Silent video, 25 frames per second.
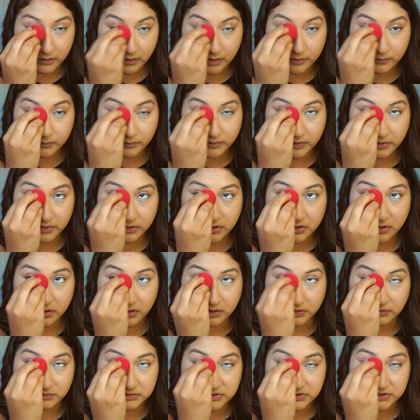and really
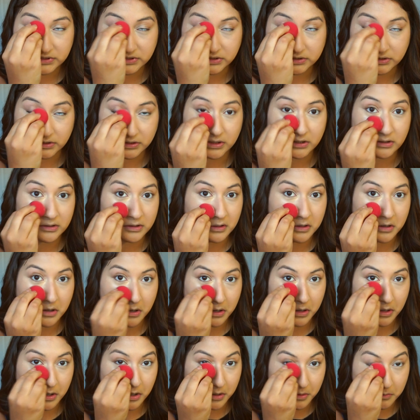close to your
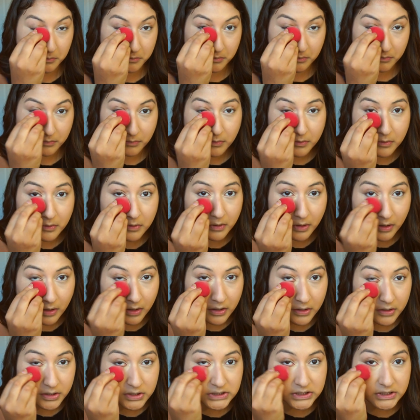
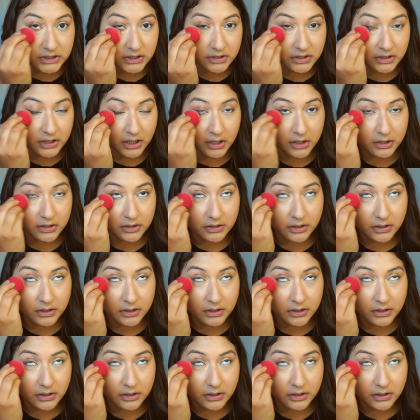dot